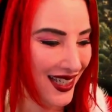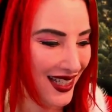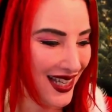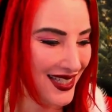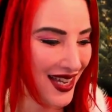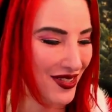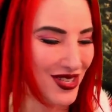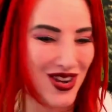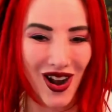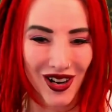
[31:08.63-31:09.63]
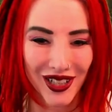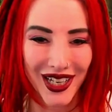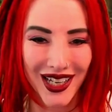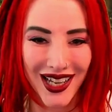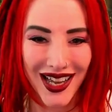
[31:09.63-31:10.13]
sounds
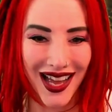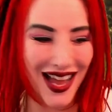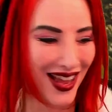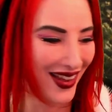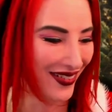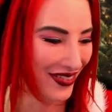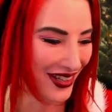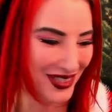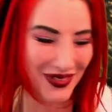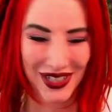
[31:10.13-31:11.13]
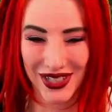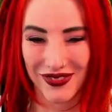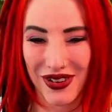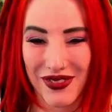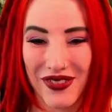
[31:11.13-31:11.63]
gnarly, especially
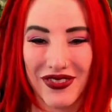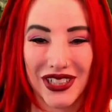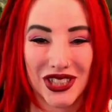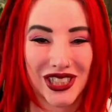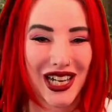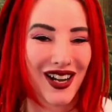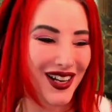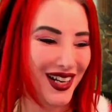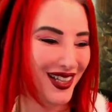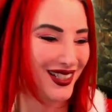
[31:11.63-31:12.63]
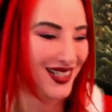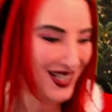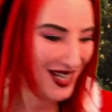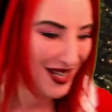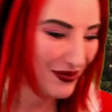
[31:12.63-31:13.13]
from a vegetarian
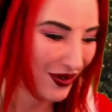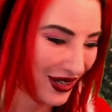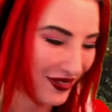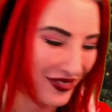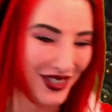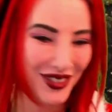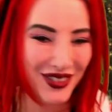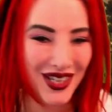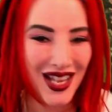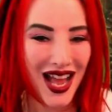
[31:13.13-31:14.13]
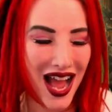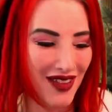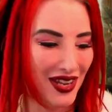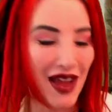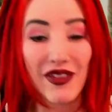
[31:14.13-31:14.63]
point of view. I
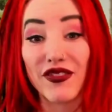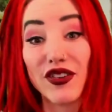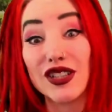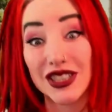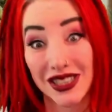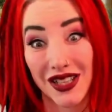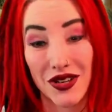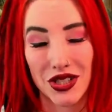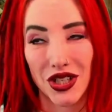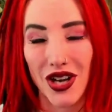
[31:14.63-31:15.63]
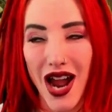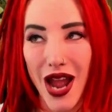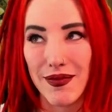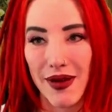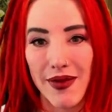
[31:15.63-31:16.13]
mean, full disclosure,
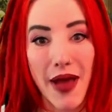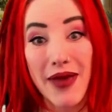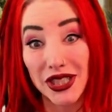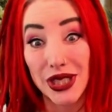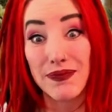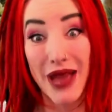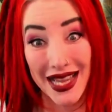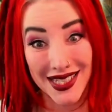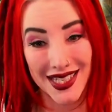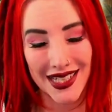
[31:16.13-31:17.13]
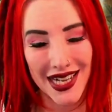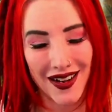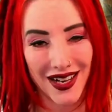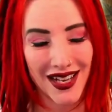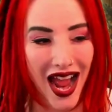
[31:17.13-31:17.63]
I'm actually
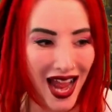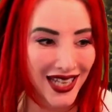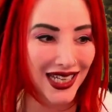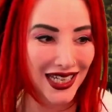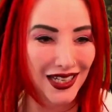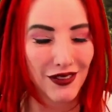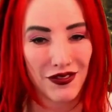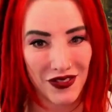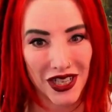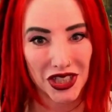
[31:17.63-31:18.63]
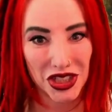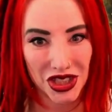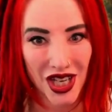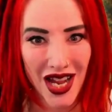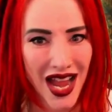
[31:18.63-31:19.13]
pescatarian. I eat fish,
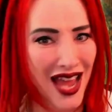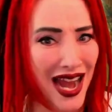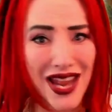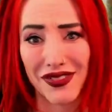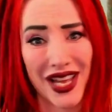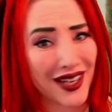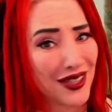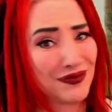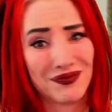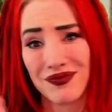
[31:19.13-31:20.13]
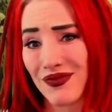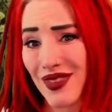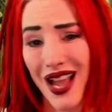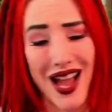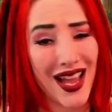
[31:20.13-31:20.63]
and I have
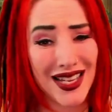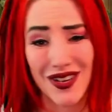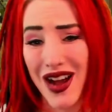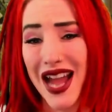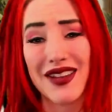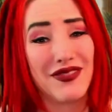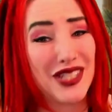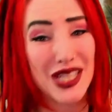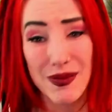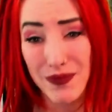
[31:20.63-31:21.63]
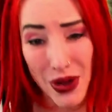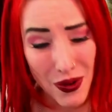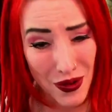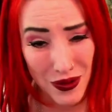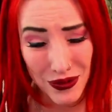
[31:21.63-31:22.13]
I have
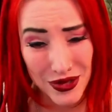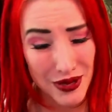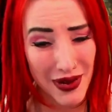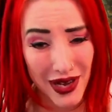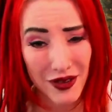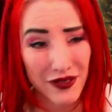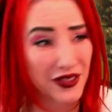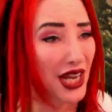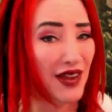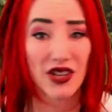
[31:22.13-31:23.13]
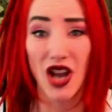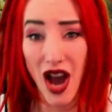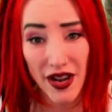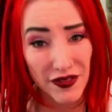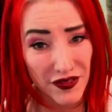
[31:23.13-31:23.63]
deboned my own fish. I've
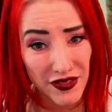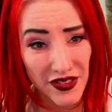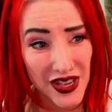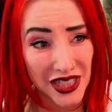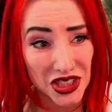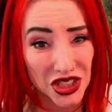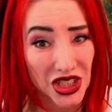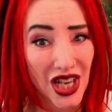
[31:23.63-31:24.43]
caught fish,